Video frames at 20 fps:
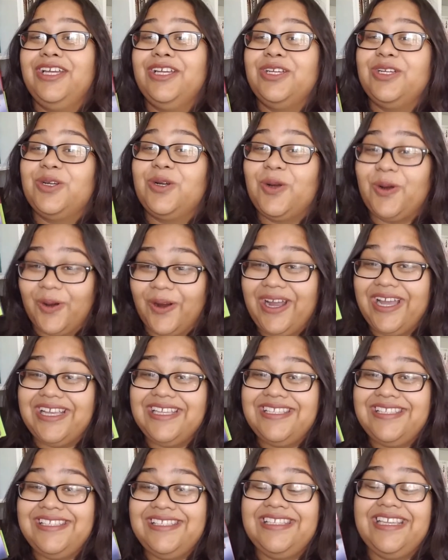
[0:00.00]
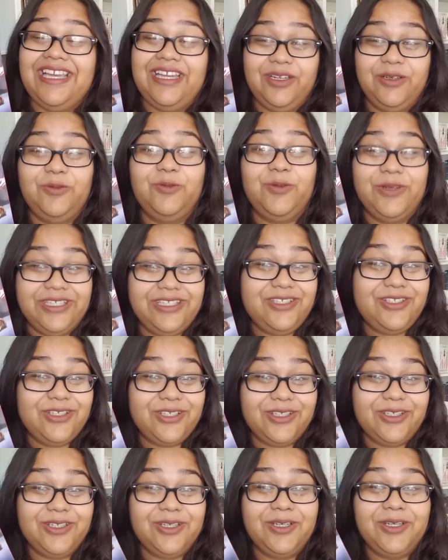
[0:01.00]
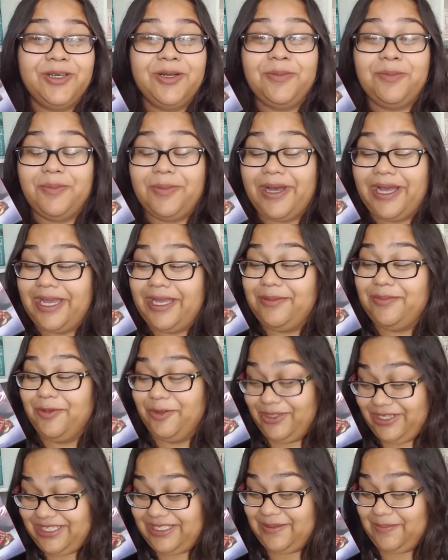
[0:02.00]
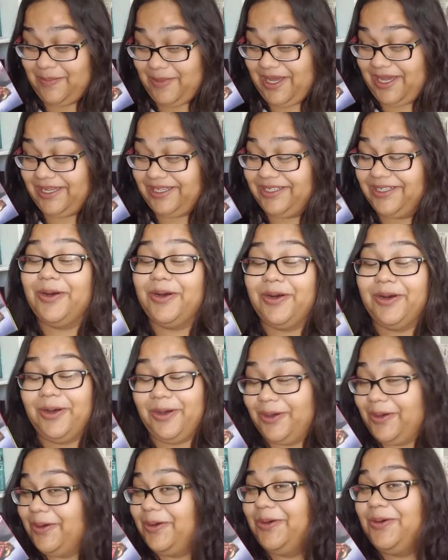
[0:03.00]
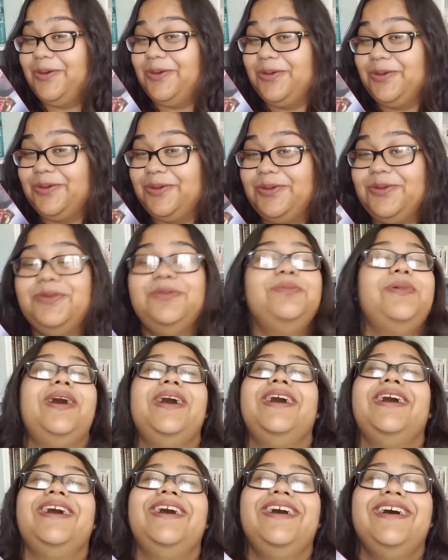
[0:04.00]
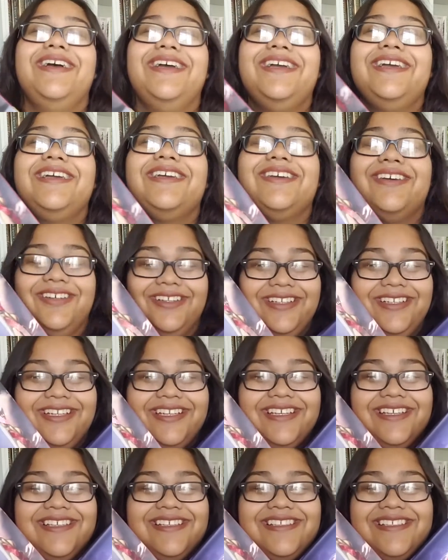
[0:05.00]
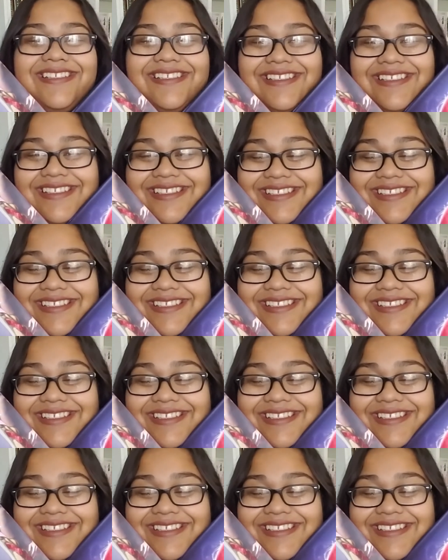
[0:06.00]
Cress and Winter by Marissa Meyer. Oh my goodness.